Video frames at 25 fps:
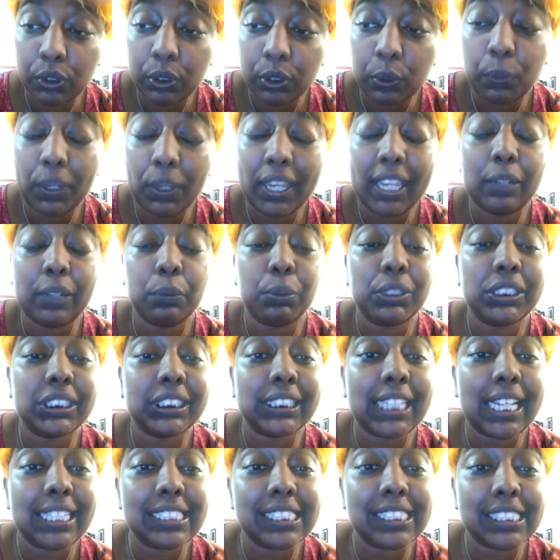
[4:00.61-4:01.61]
the way in which
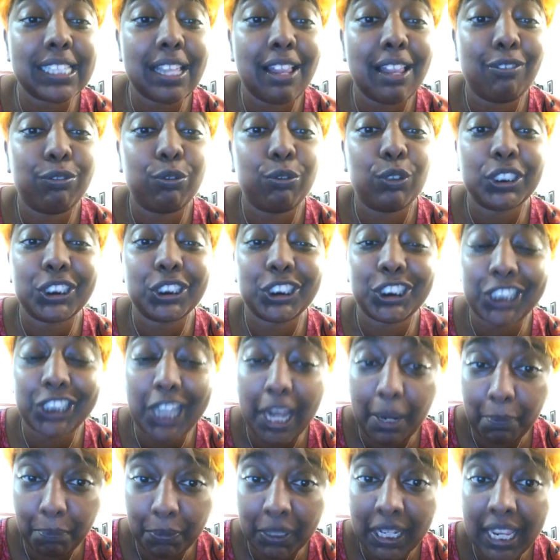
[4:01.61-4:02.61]
that self was
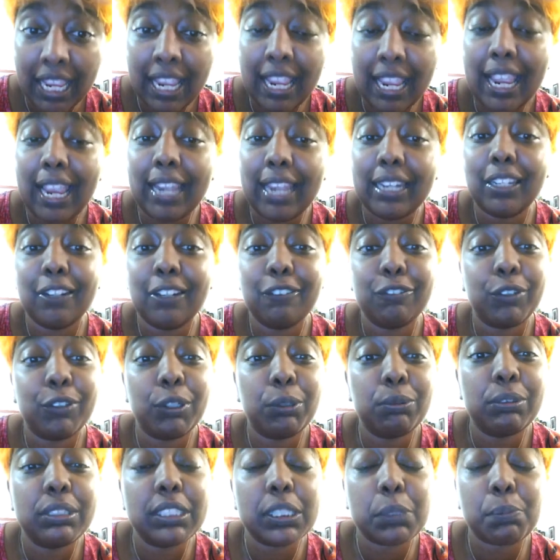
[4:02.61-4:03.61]
shaped and
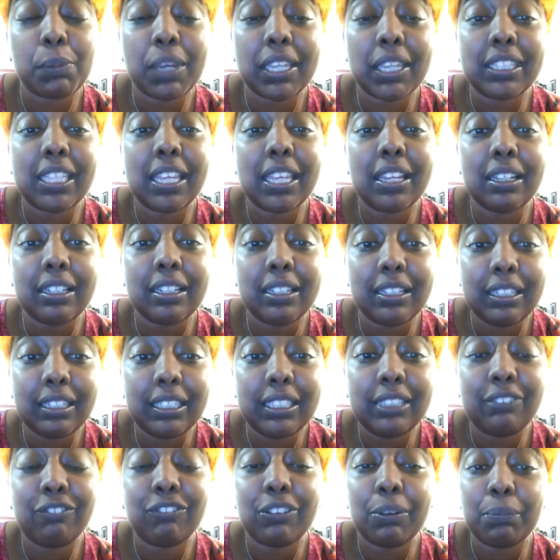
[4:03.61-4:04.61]
influenced by their
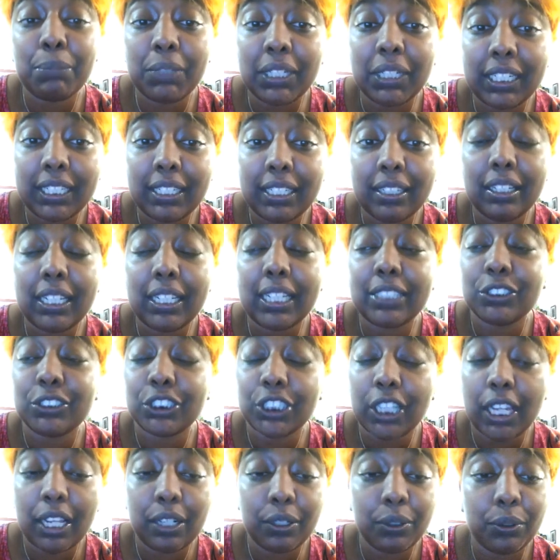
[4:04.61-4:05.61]
early familial and
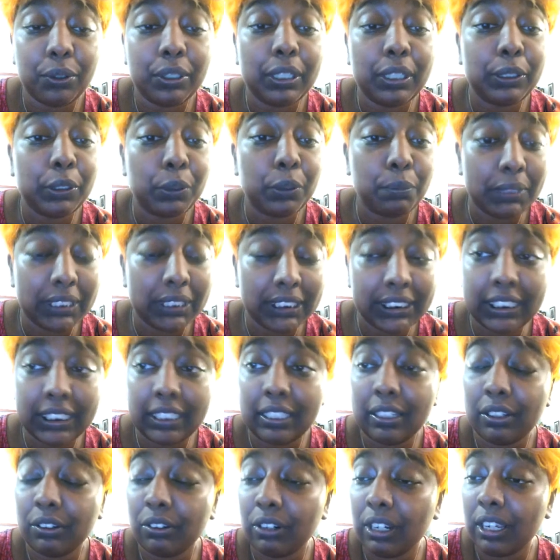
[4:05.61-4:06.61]
childhood and domestic
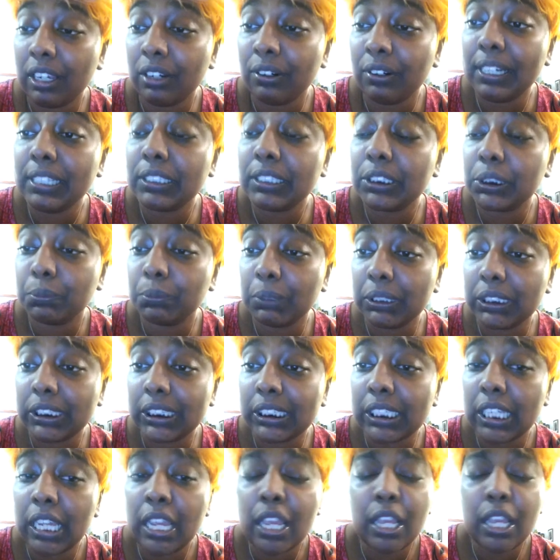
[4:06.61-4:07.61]

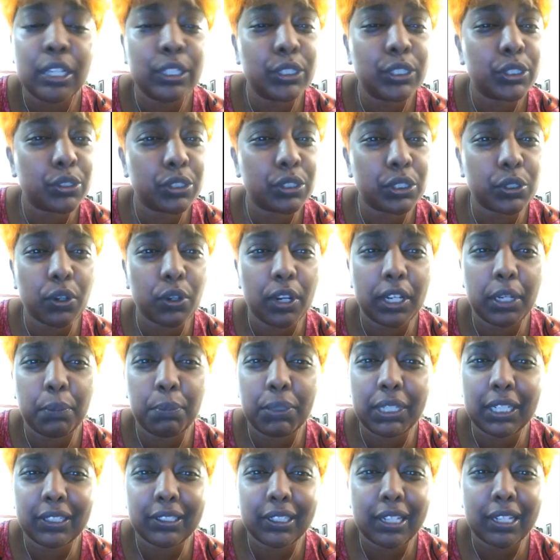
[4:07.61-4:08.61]
arrangements. So it's going to
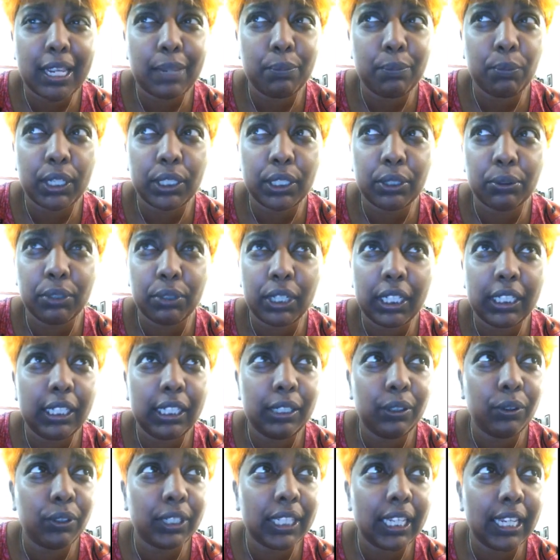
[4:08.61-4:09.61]
be a time where you're really
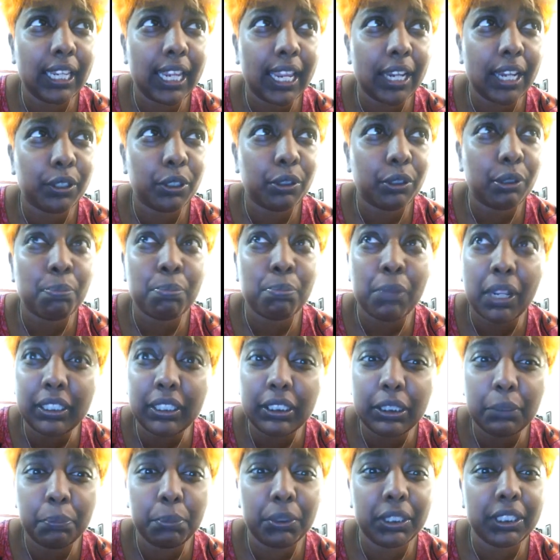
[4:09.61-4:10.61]
looking at
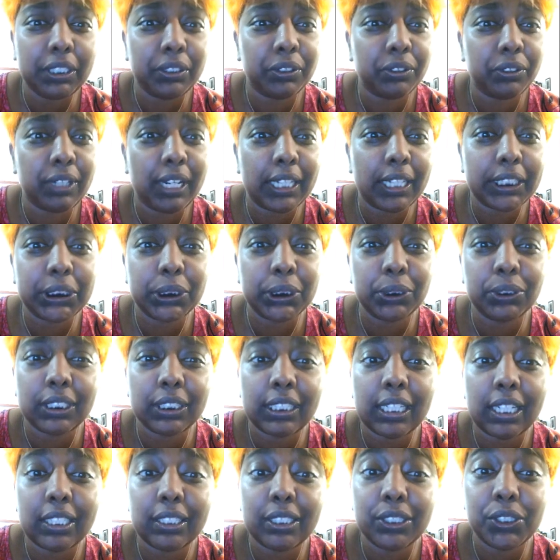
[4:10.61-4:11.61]
multiple interactions with
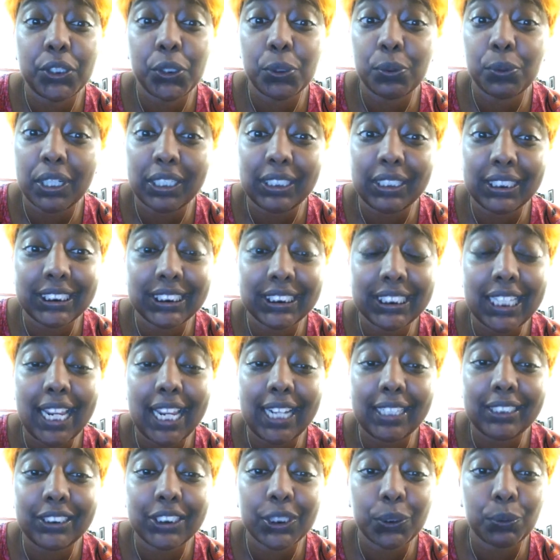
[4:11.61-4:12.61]
others to
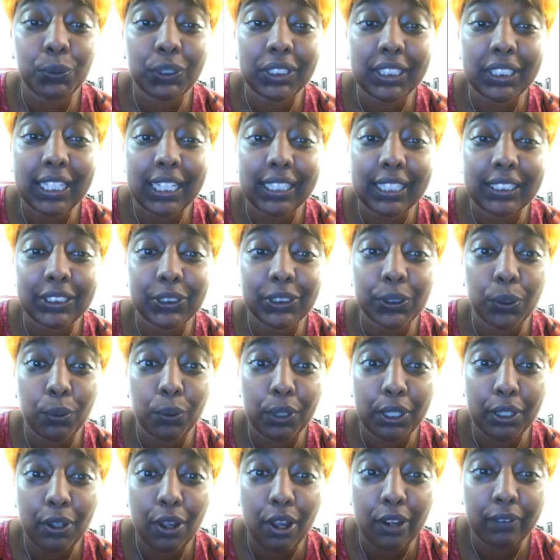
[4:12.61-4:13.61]
understand just what the heck is
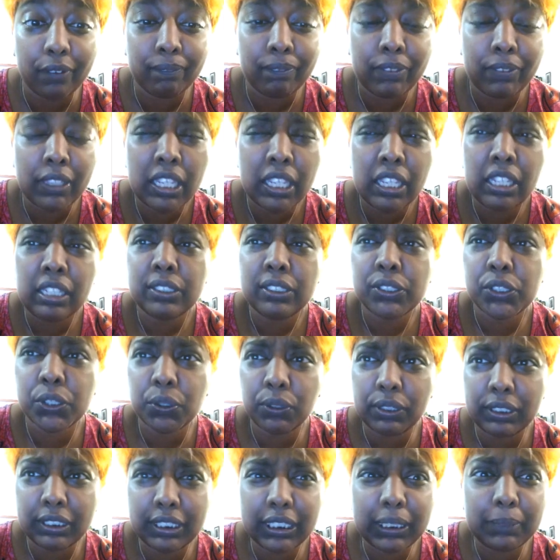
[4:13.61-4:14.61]
going on. So
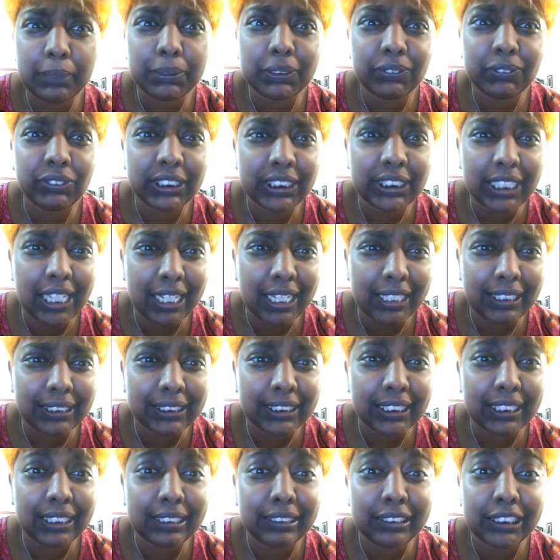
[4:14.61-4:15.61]
in terms of signs
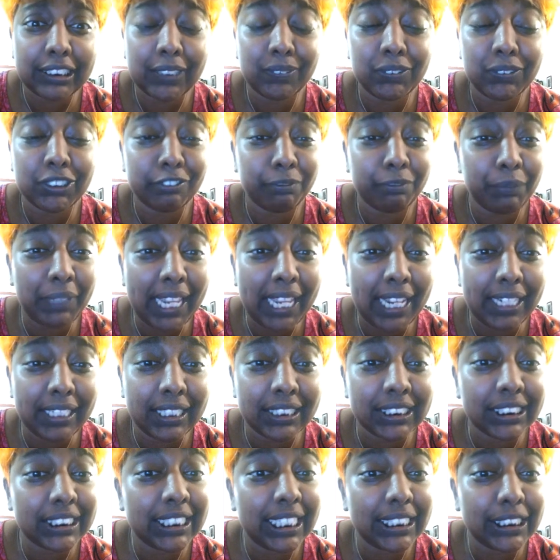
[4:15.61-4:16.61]
and in terms of
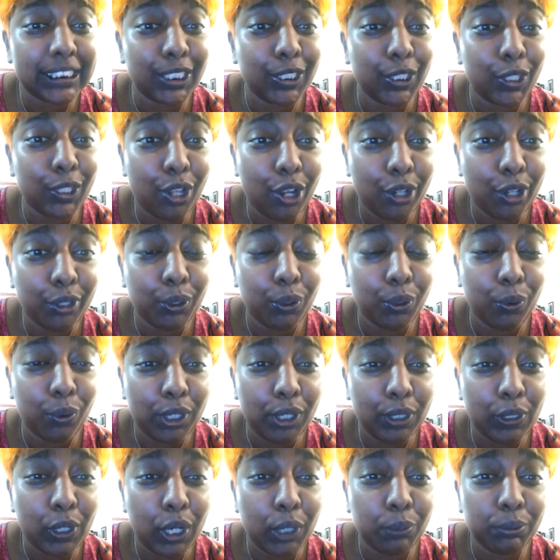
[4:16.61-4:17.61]
planets, there's a lot
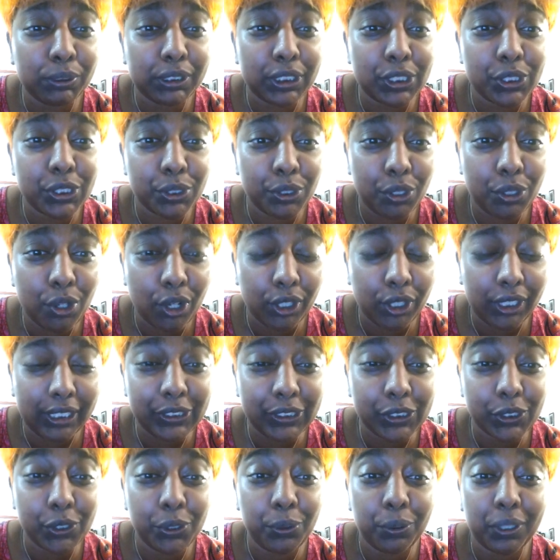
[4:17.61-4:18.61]
going on with this yod,
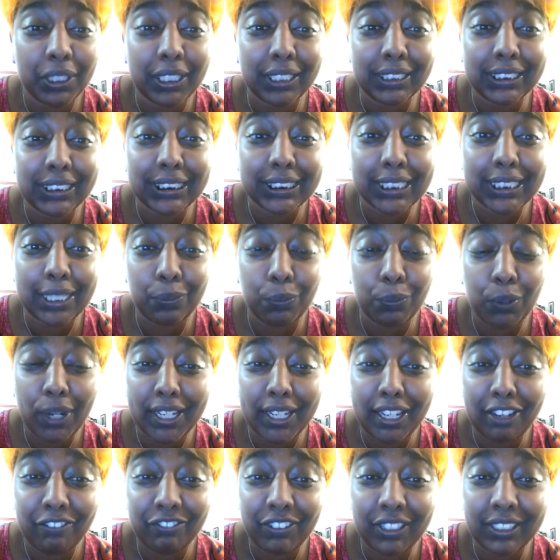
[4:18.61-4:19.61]
and so you can understand
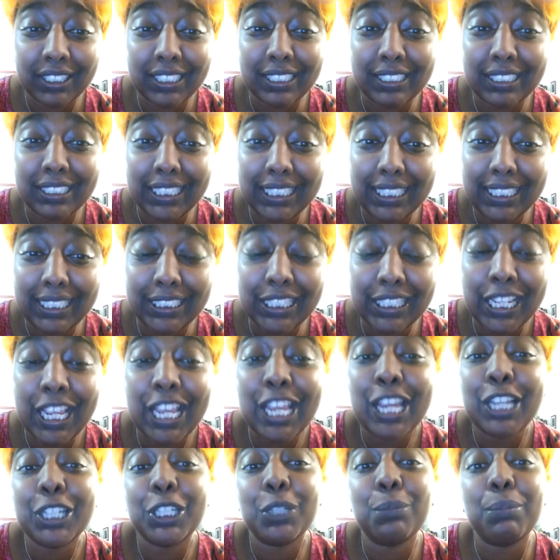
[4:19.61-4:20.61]
why I felt the need
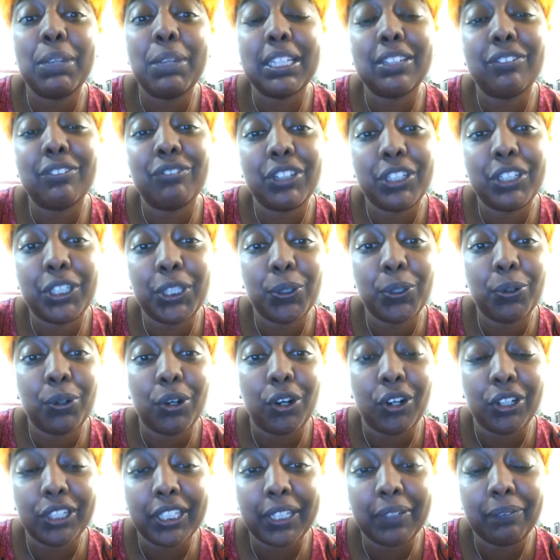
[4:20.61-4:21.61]
to make a video
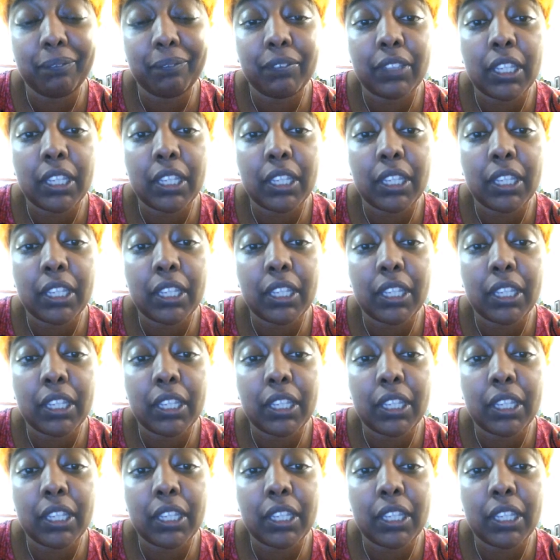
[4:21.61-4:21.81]
on it.